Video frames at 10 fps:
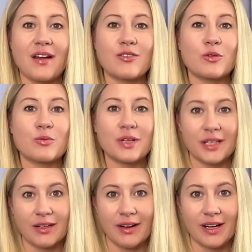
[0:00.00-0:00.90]
of
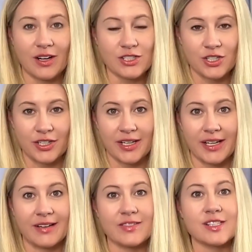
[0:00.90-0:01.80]
really great
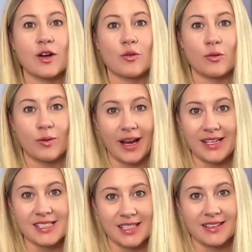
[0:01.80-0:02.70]
alternatives
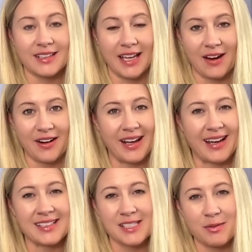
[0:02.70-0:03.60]
right in the area,
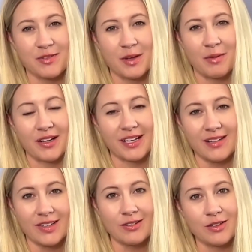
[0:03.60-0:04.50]
and some of them are
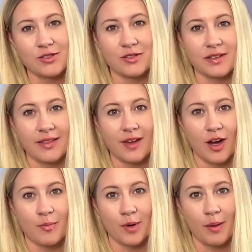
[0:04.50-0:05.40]
even closer than the
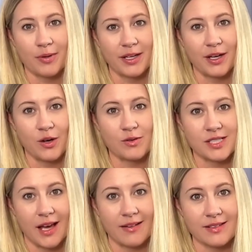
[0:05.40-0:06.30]
on-property
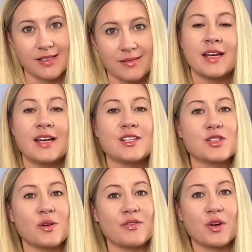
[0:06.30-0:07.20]
hotels.
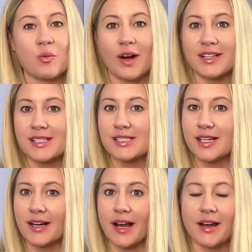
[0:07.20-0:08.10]
So if you're wanting to
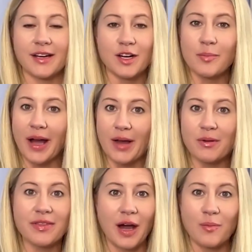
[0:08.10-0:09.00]
stay nearby
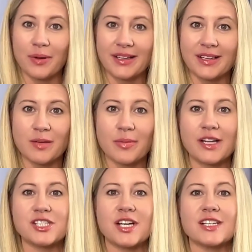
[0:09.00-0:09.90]
without breaking the
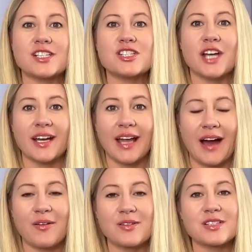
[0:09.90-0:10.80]
budget, check
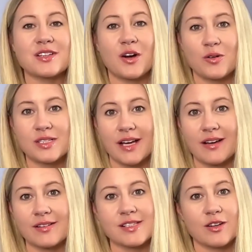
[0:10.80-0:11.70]
out the
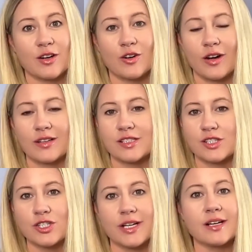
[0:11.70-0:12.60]
hotels that are across the
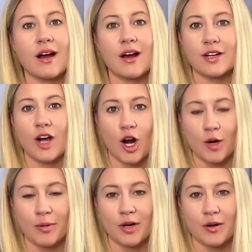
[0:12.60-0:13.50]
street on
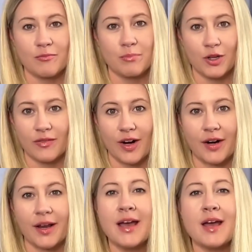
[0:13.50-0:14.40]
Harbor
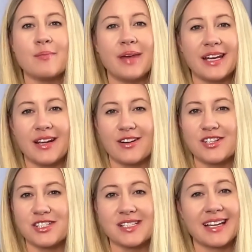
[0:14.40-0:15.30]
Boulevard. Many are
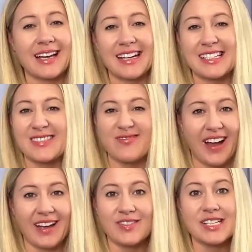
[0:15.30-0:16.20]
just like a
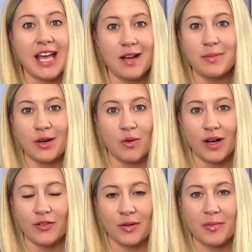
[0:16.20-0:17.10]
5-10 minute
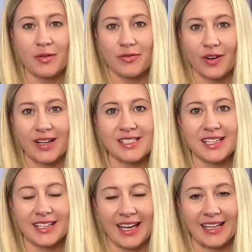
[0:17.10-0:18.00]
walk from the
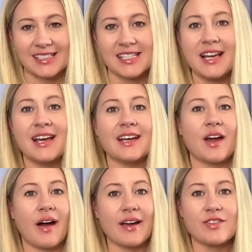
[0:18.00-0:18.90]
front gates.
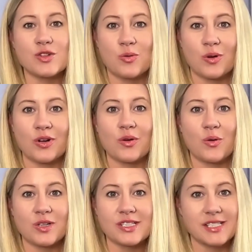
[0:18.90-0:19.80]
Now, I have toured
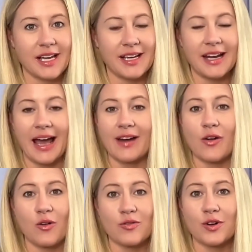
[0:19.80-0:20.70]
or stayed at
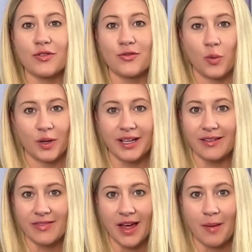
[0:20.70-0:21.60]
over 40
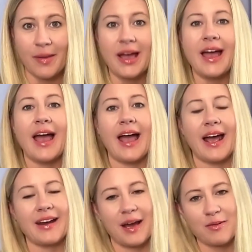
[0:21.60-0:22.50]
of them,
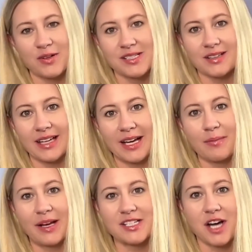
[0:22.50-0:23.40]
and I'm going to link
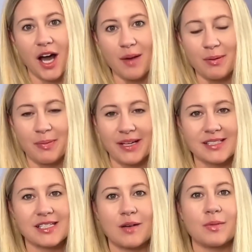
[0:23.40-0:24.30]
my top
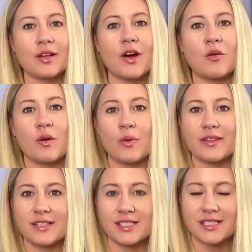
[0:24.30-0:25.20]
picks down below
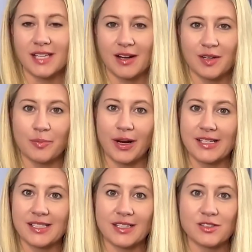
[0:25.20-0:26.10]
with a discounted
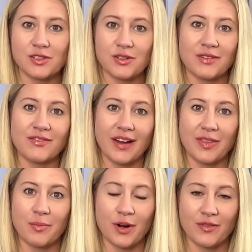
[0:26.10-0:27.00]
pricing so that you can
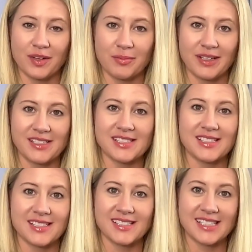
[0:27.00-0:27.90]
find the perfect place
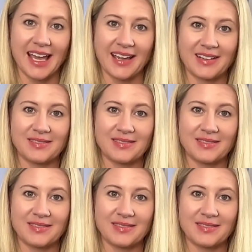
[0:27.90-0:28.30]
to stay.